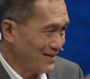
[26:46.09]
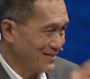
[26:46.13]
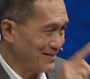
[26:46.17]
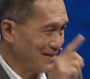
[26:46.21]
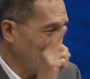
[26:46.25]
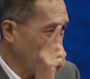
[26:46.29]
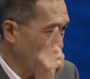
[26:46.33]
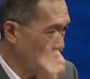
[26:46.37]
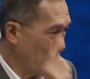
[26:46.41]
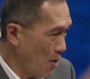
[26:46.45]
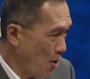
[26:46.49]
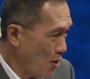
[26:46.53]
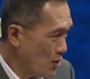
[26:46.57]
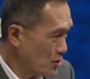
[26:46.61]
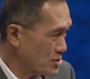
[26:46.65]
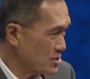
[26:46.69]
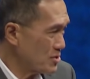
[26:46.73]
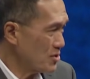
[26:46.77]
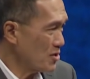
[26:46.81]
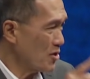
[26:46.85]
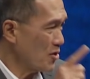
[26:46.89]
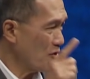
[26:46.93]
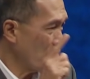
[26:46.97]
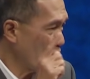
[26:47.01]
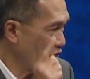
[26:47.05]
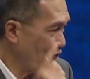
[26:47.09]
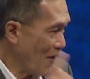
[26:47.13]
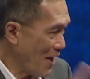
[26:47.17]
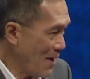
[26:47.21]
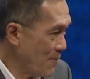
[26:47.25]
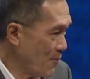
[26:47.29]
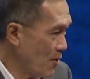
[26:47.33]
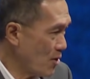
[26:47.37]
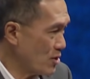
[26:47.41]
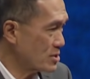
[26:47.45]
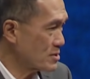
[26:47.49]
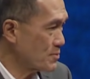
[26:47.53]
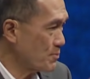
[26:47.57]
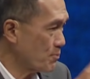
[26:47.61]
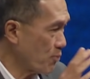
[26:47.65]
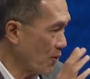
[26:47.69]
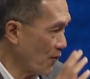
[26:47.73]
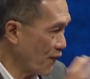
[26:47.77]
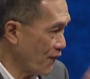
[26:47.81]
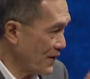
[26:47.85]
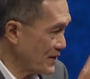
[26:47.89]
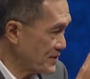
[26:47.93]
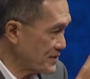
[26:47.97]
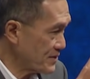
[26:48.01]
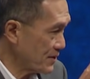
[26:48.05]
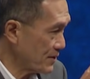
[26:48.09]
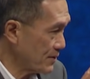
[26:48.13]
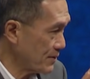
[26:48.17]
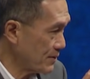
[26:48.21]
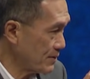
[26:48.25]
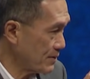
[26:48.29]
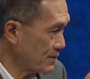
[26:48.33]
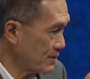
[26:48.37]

the most famous professor,